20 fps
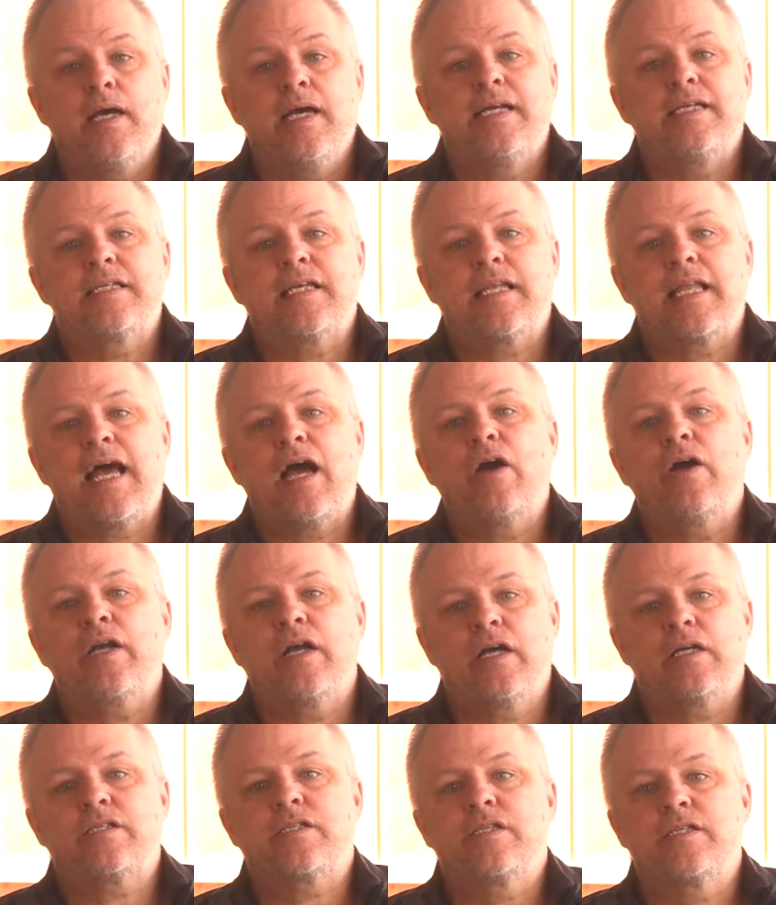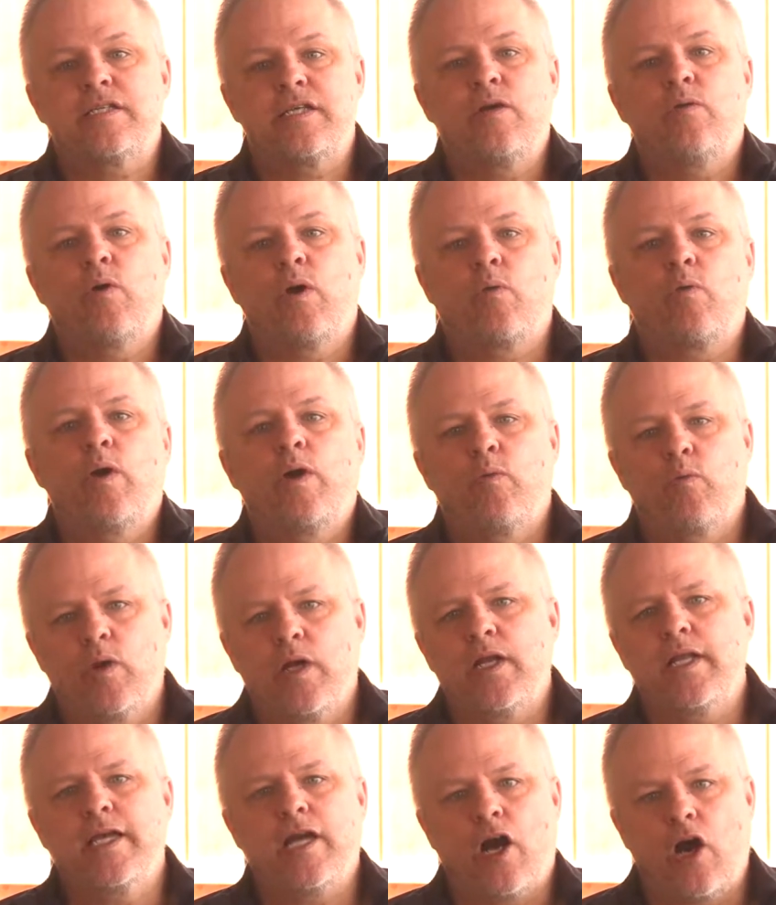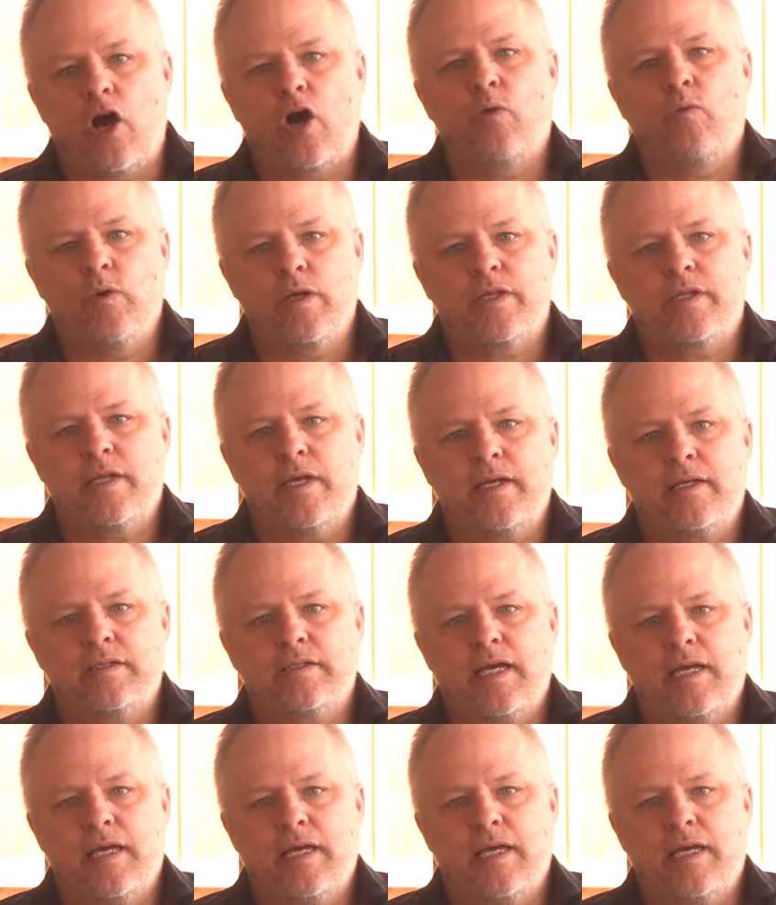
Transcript: He's allowing us to see where we really are with things.